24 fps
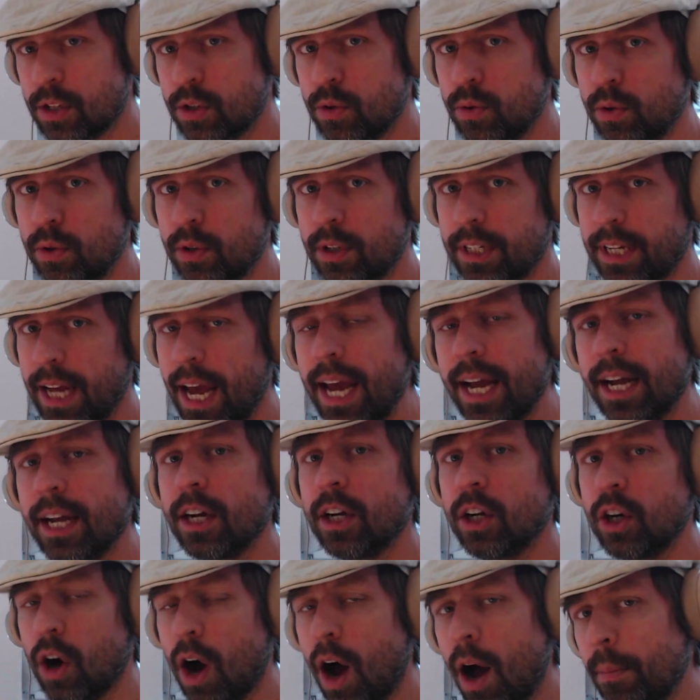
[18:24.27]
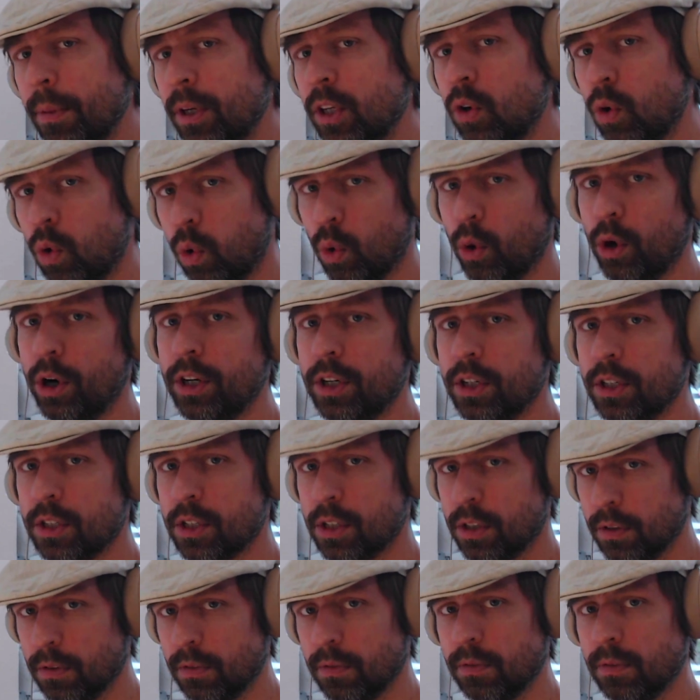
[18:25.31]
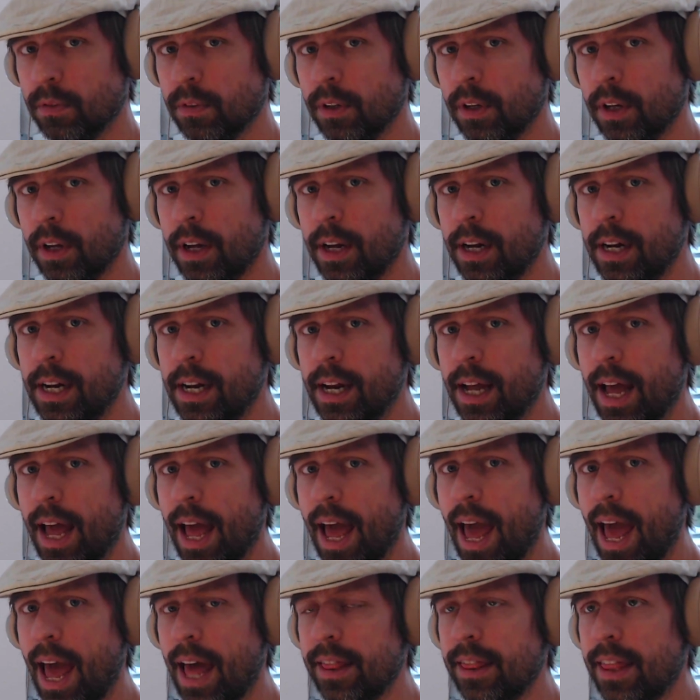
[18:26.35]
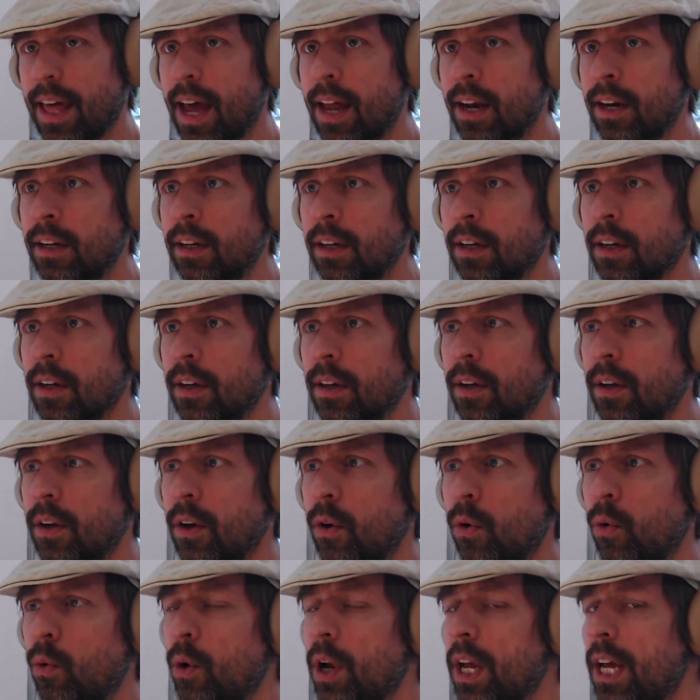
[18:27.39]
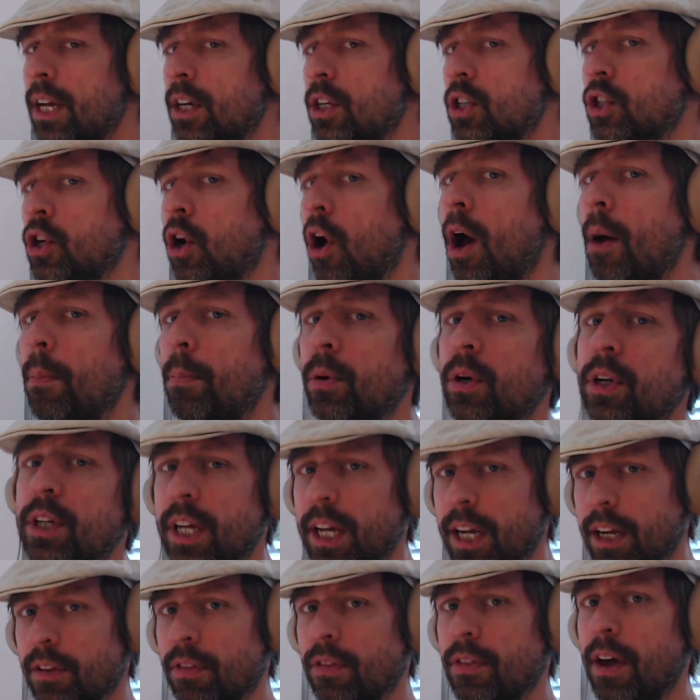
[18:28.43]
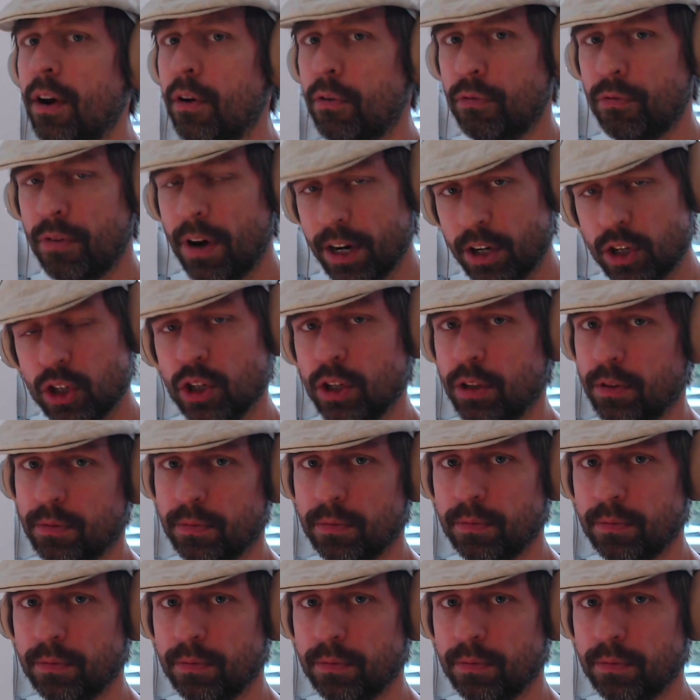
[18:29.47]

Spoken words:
to take common chords and then reinterpreting their function.